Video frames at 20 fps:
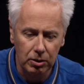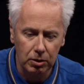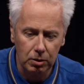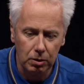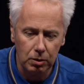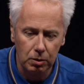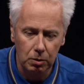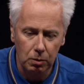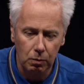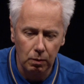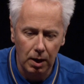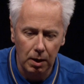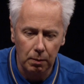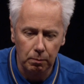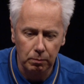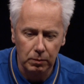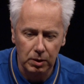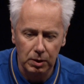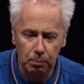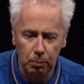do
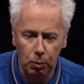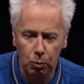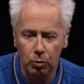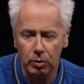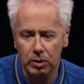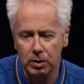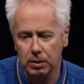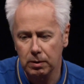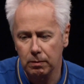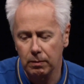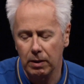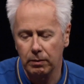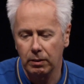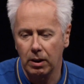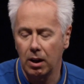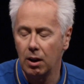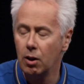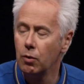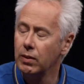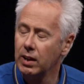sports and
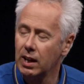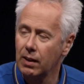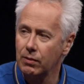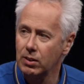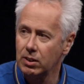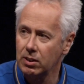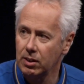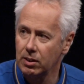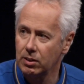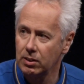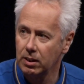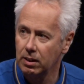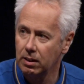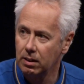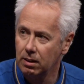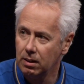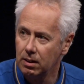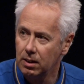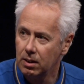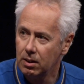clothing advertising.
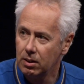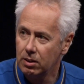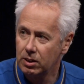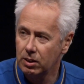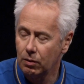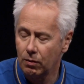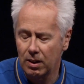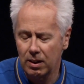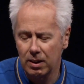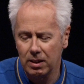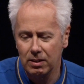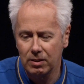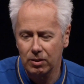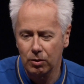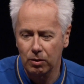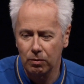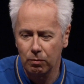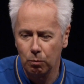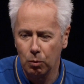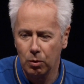Okay. So I
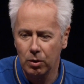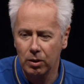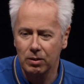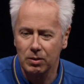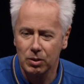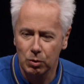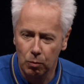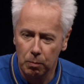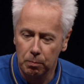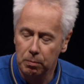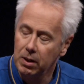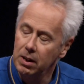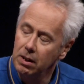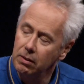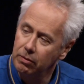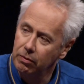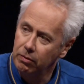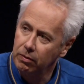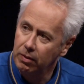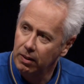sort of work to a
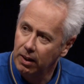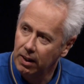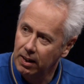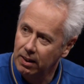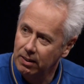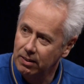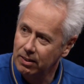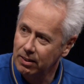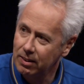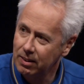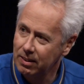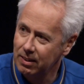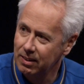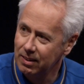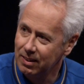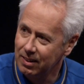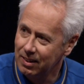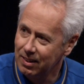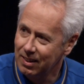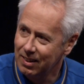brief, and
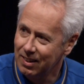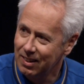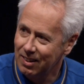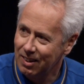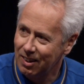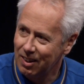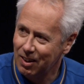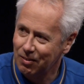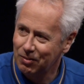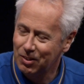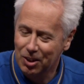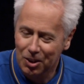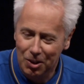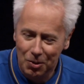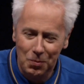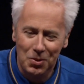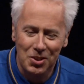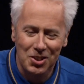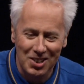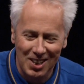I have to
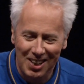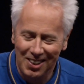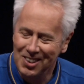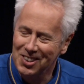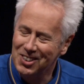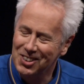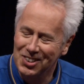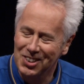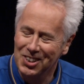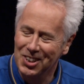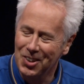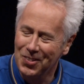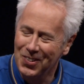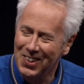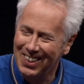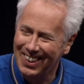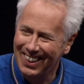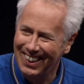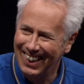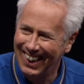go with the challenges that go
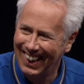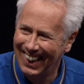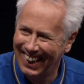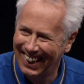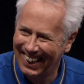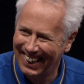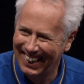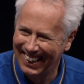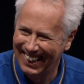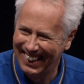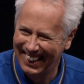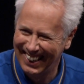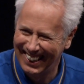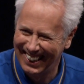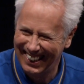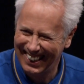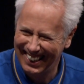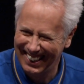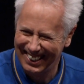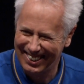with
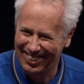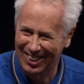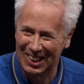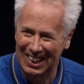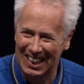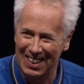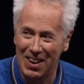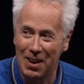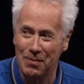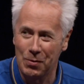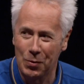that. Trying to keep